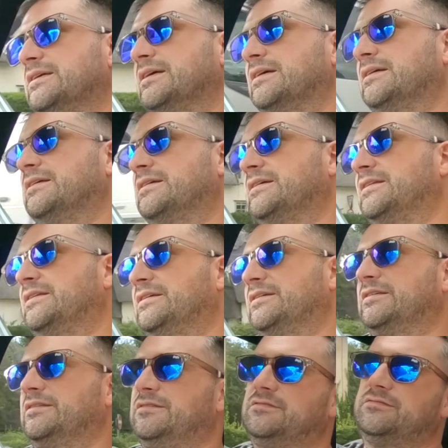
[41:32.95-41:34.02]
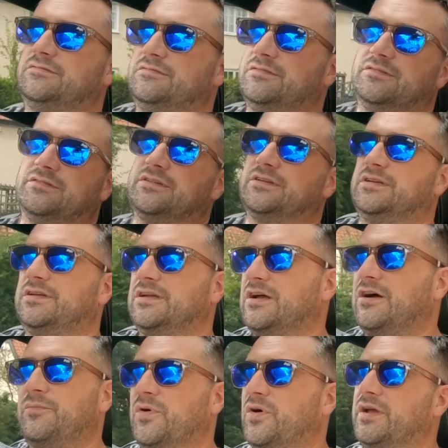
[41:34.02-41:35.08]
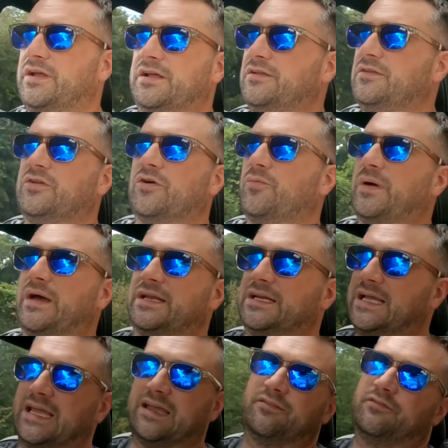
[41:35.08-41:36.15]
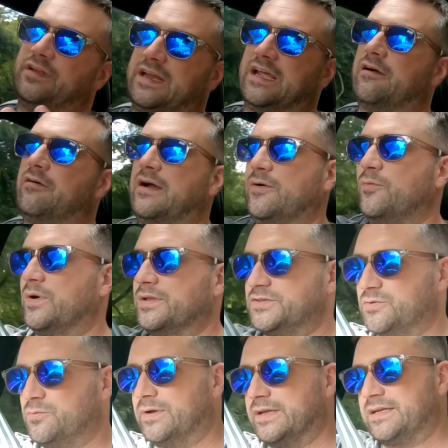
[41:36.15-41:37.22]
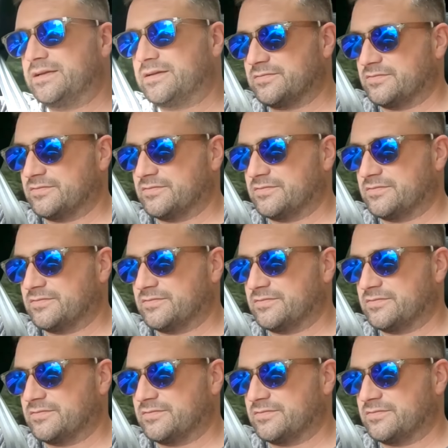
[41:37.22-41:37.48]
uh, the, I might not be able to get a video out once a week